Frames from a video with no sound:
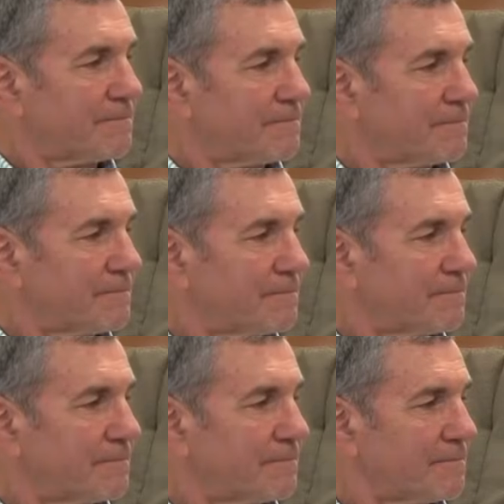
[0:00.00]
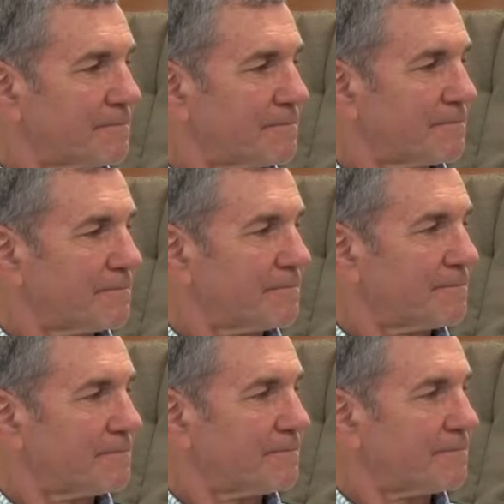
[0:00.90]

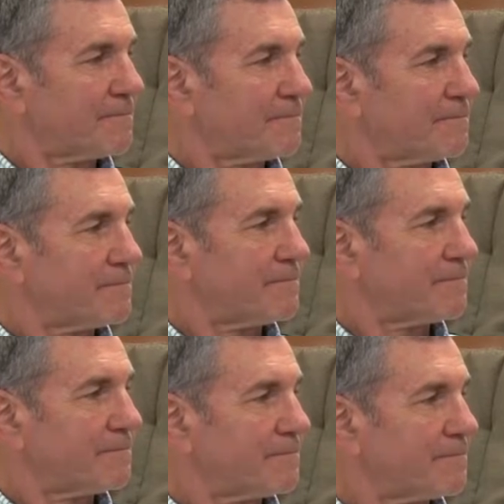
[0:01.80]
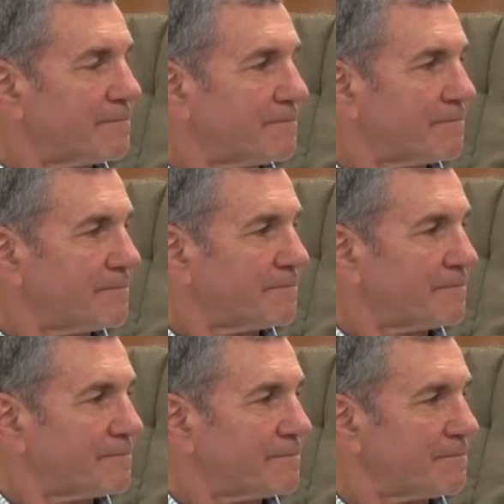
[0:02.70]

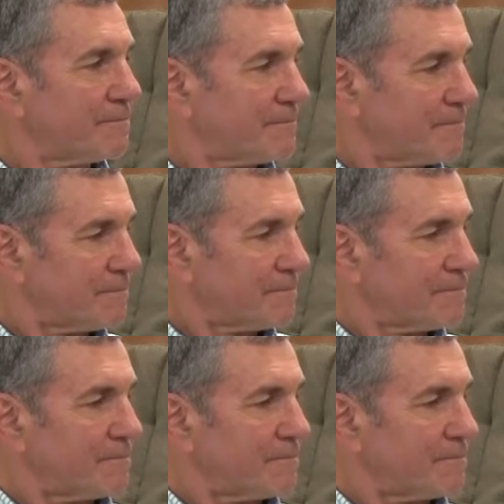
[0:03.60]
(not speaking)